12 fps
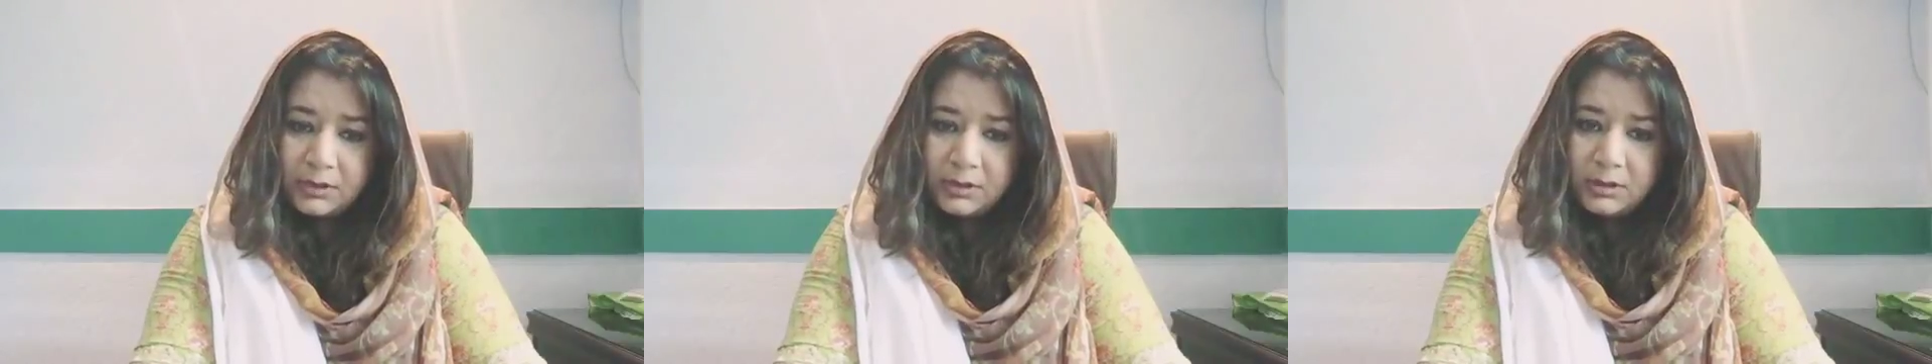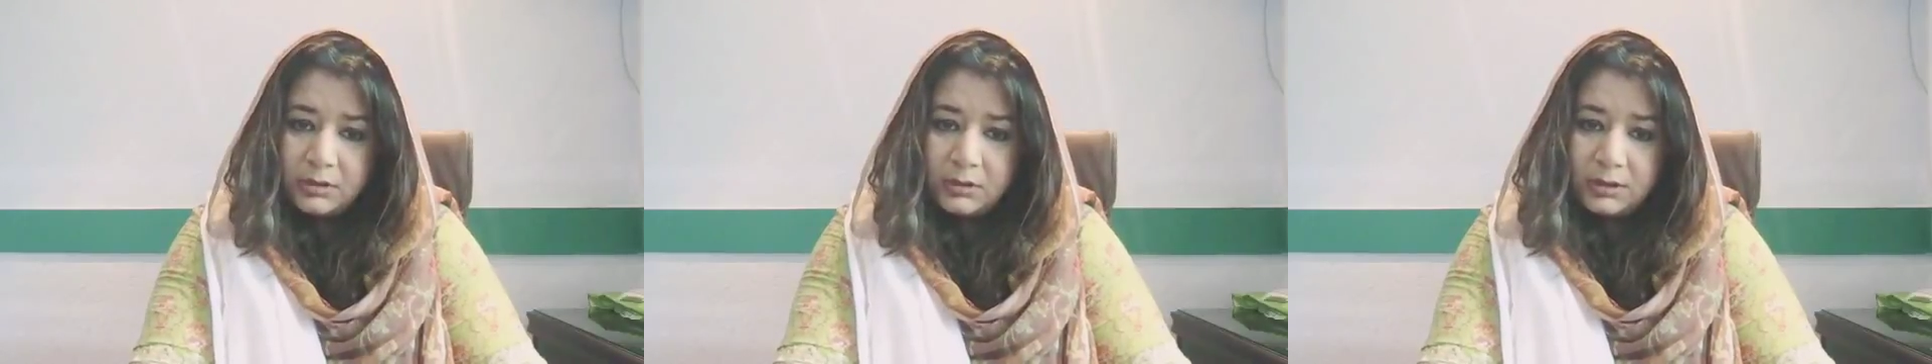
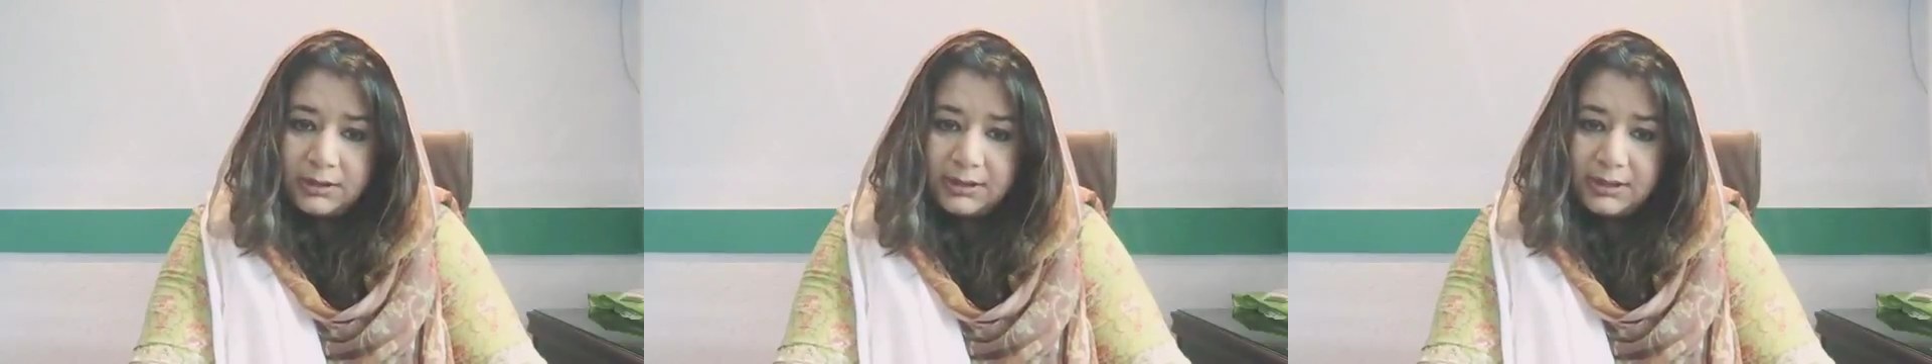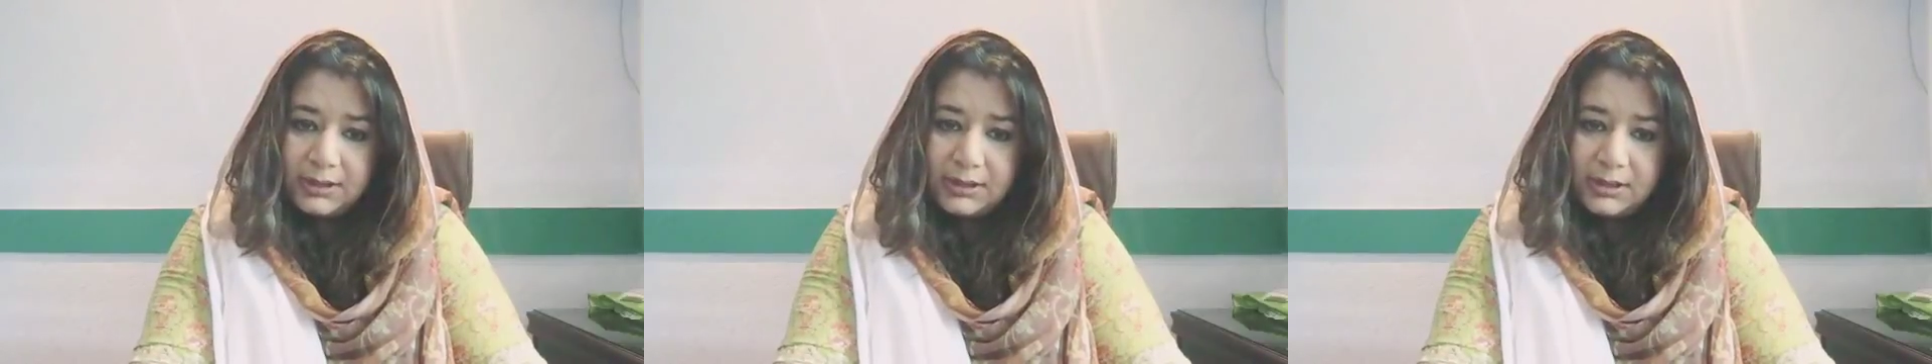
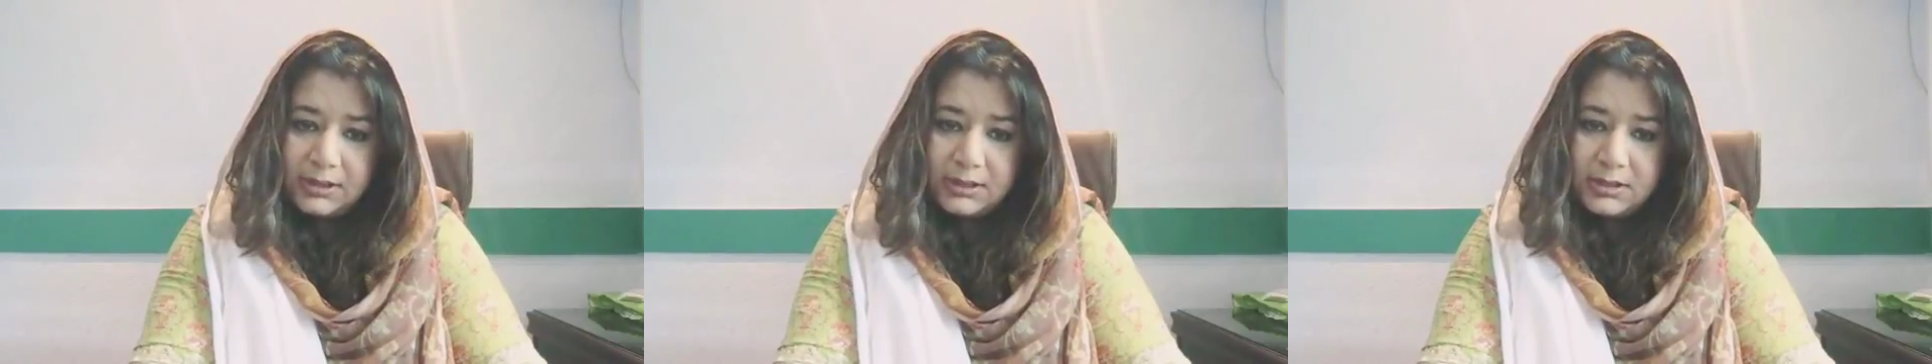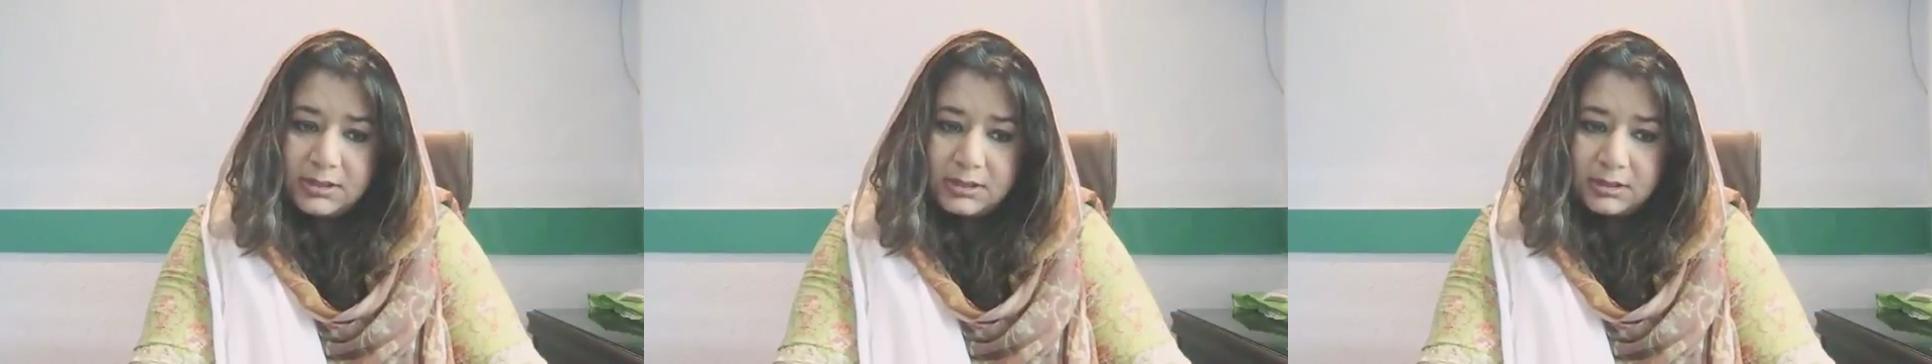calling
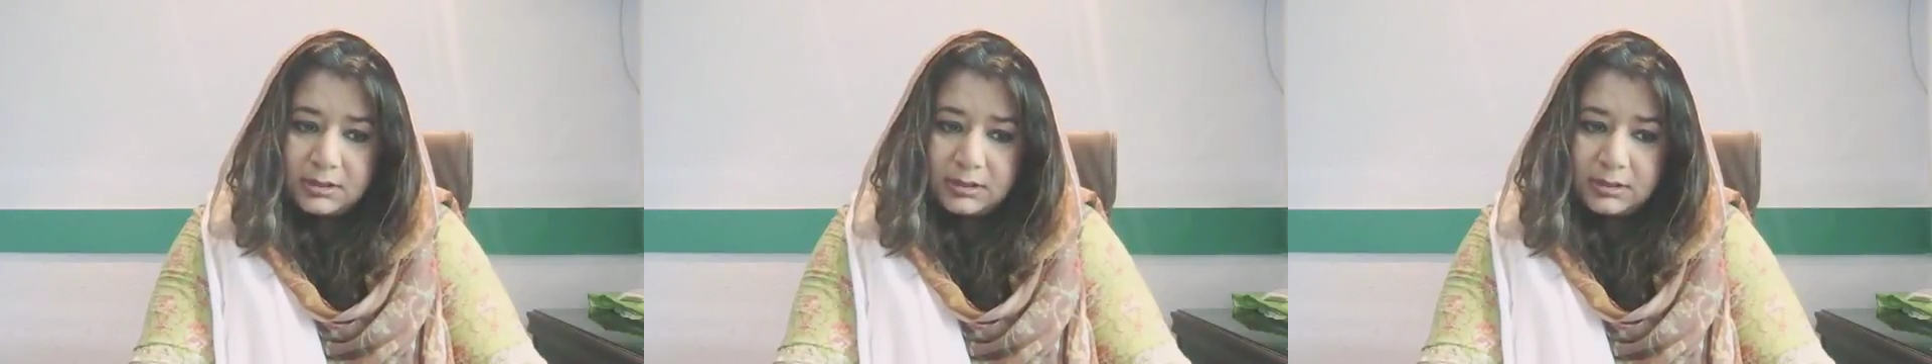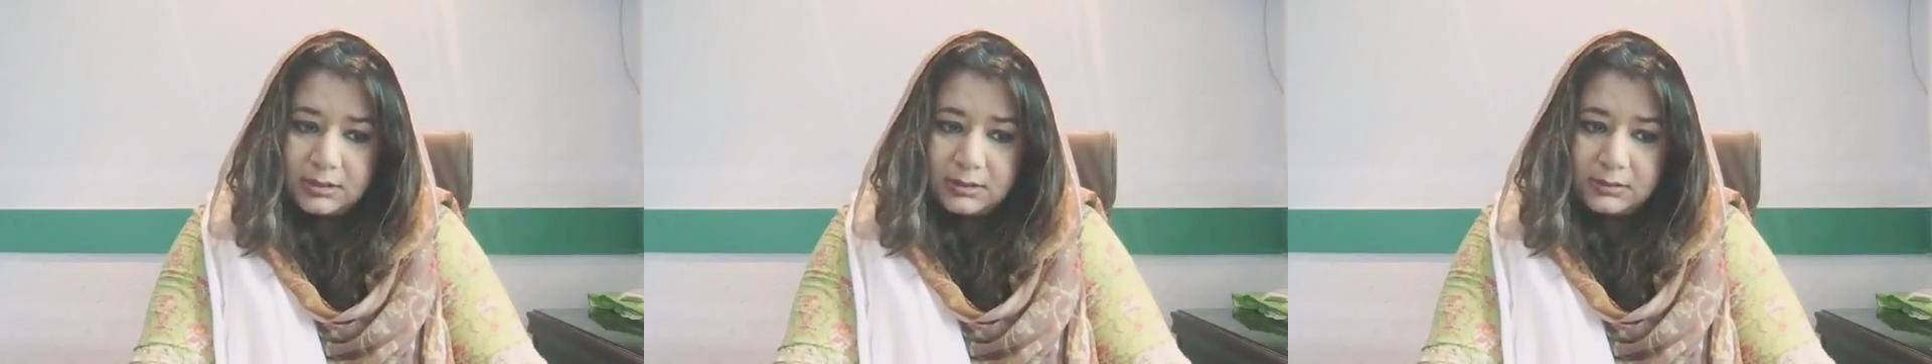it
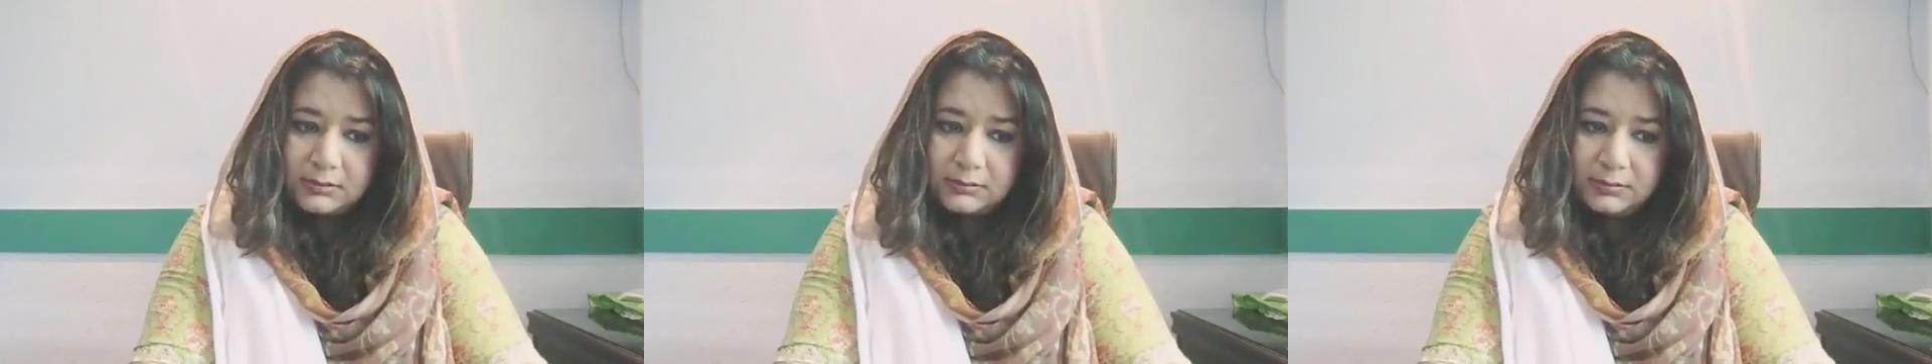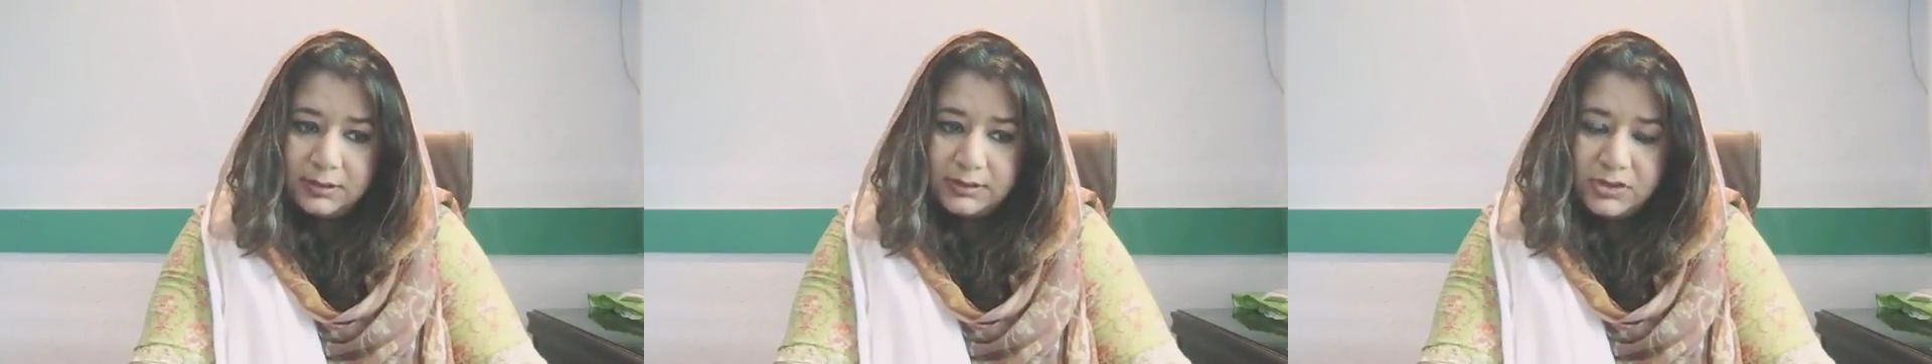
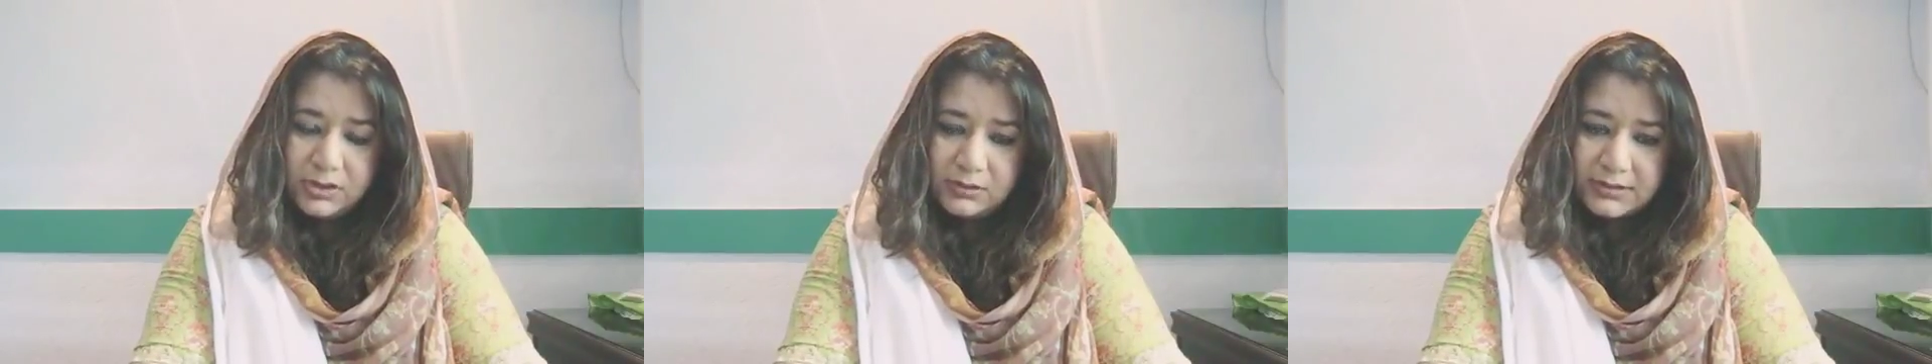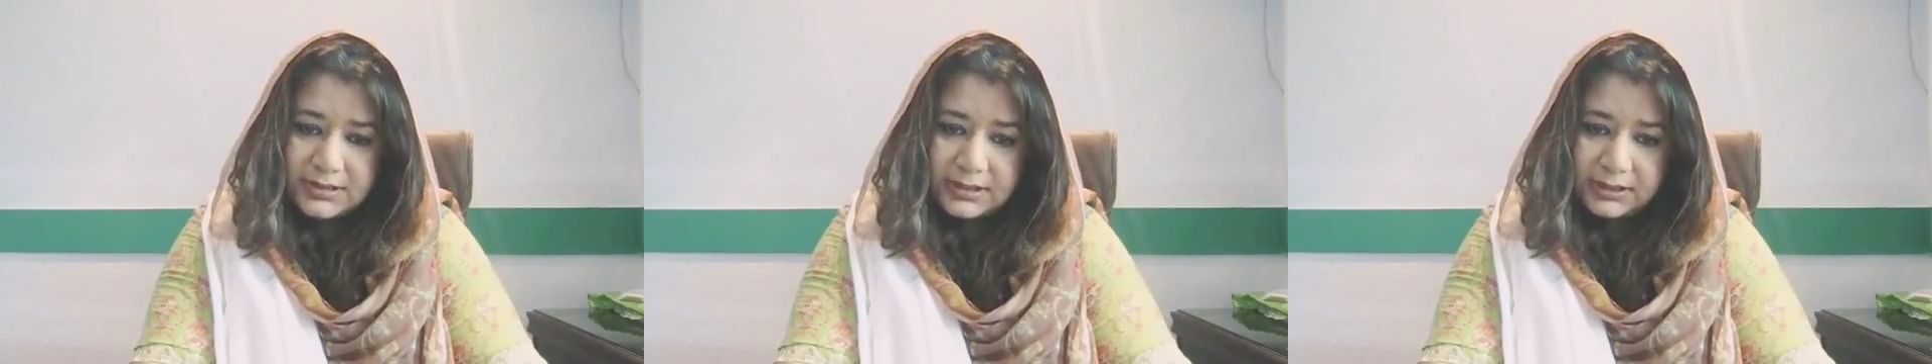a
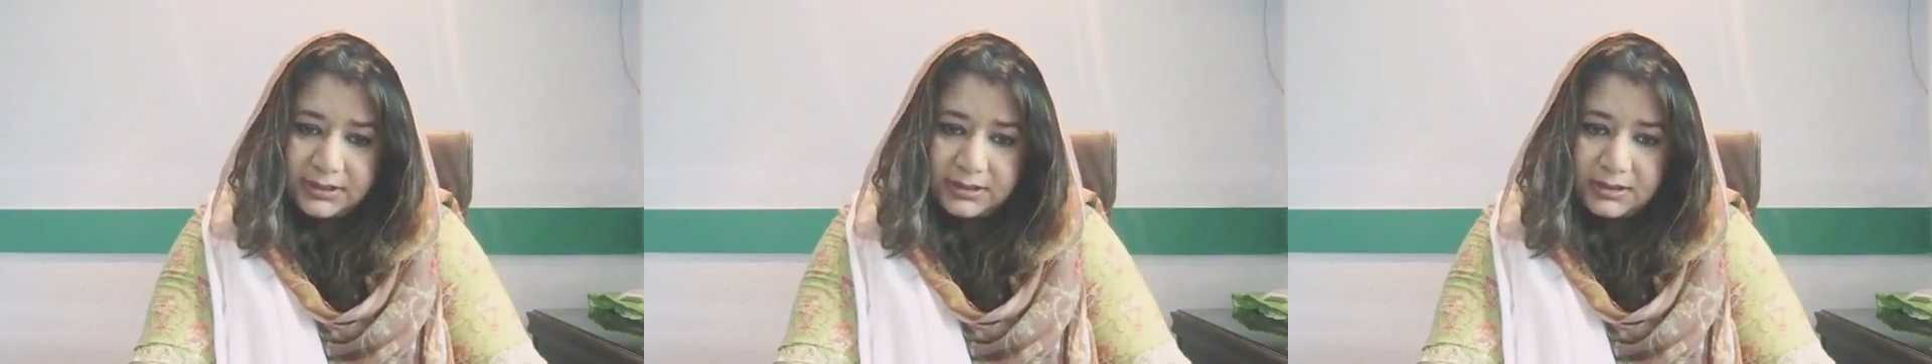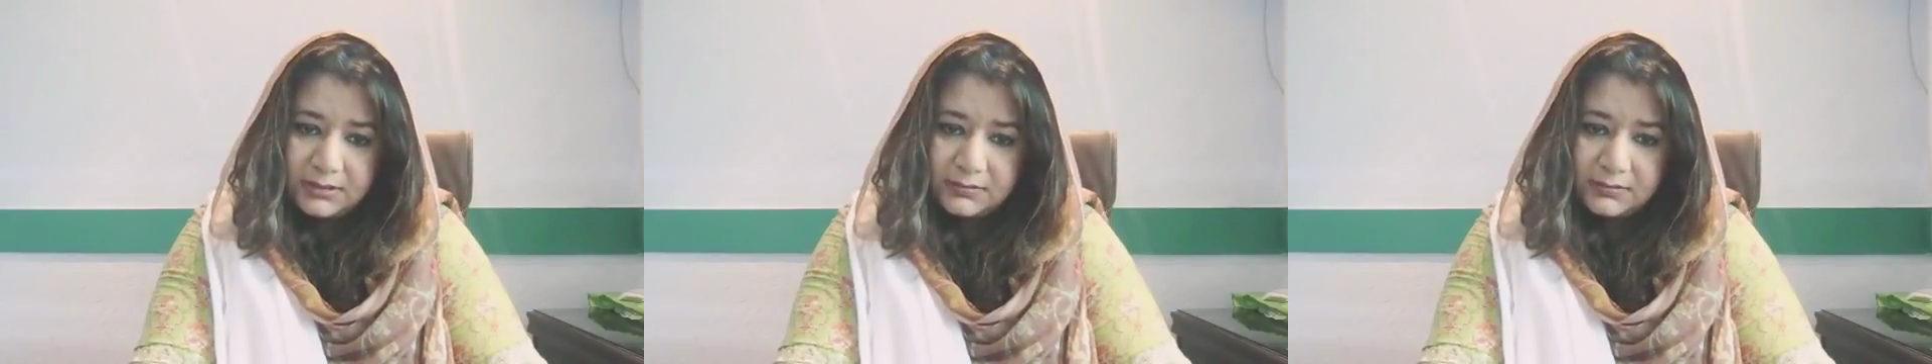genocide